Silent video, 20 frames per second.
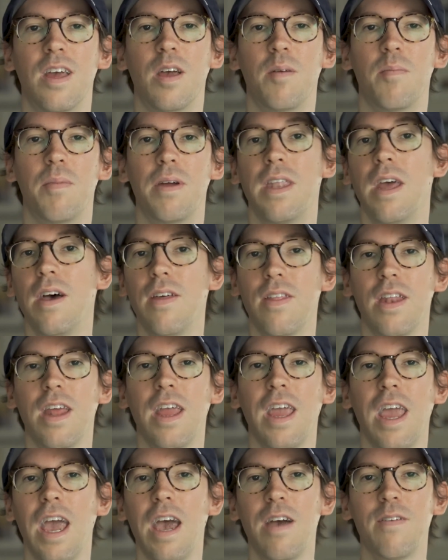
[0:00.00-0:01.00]
But now that I
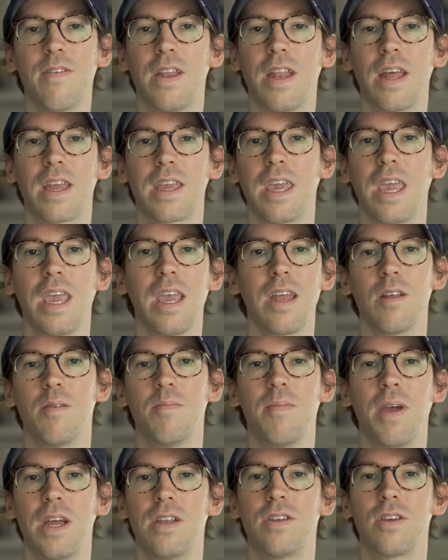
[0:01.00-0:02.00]
have it, I can't
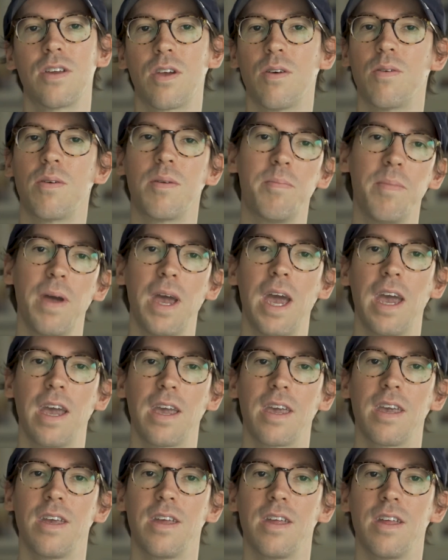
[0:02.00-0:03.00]
imagine going
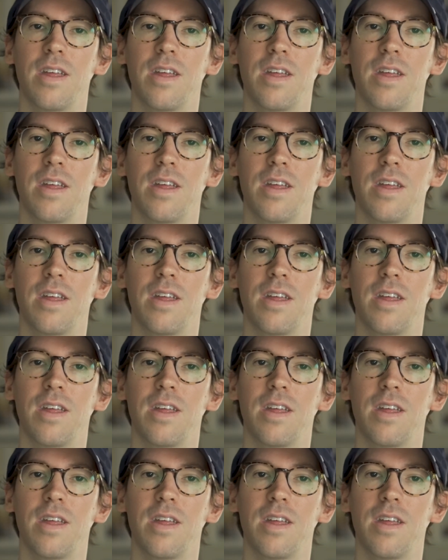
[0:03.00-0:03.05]
back.